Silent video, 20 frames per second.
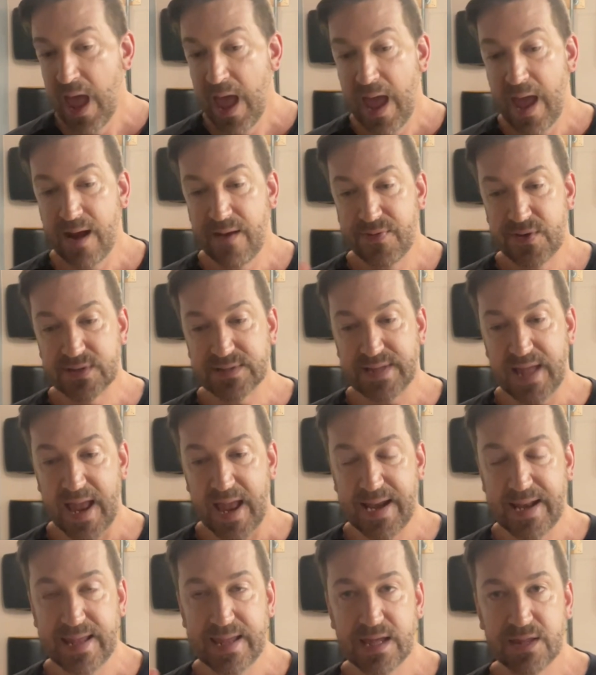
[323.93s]
And if there's
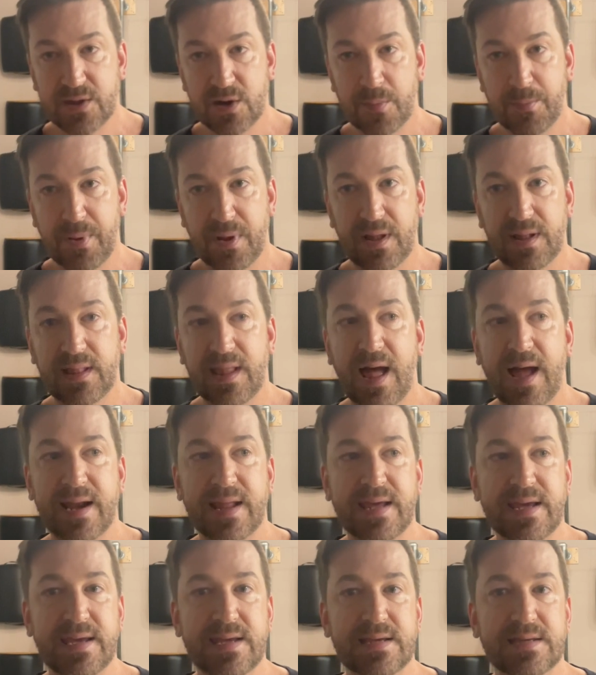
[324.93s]
any other
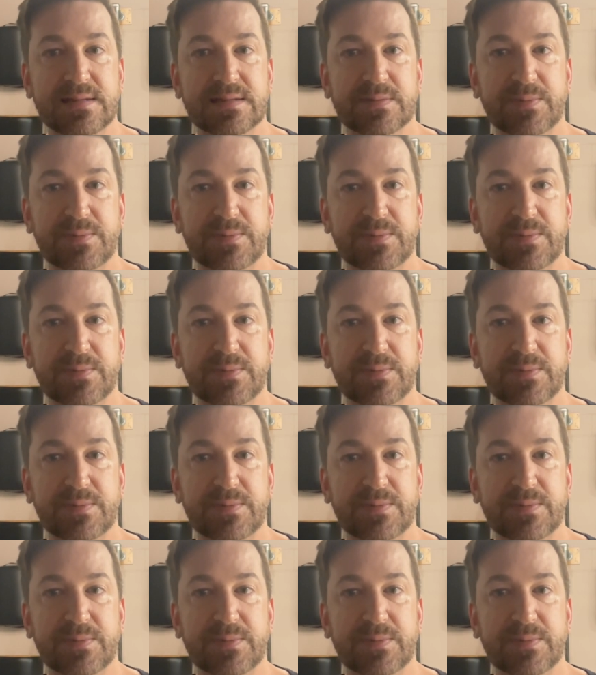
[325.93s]
Pilates,